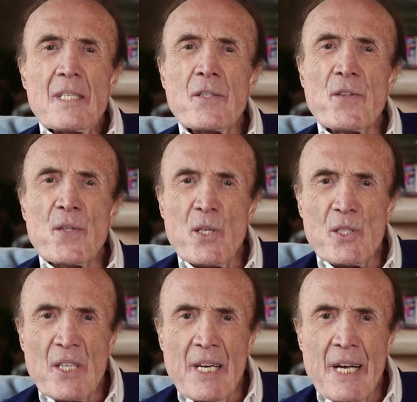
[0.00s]

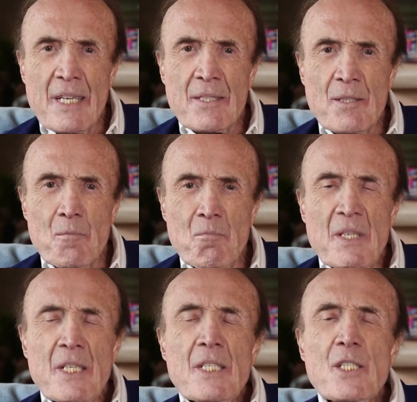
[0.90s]
Enthusiasm,
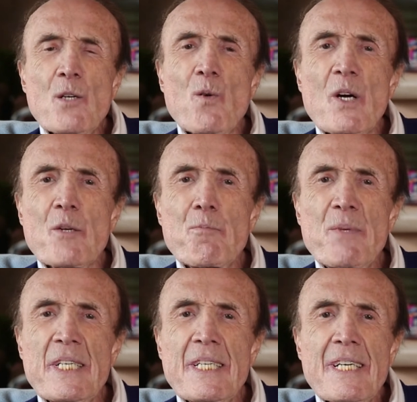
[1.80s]
you want to
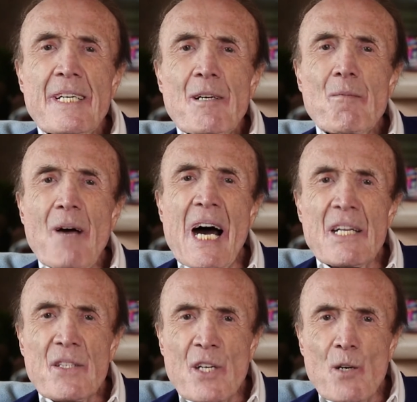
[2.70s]
be
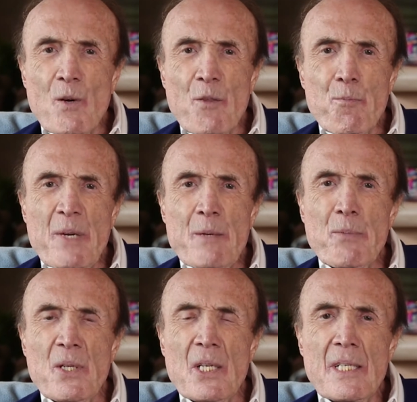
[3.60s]
out there with
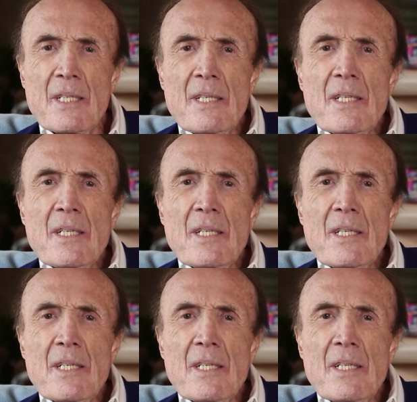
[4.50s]
people.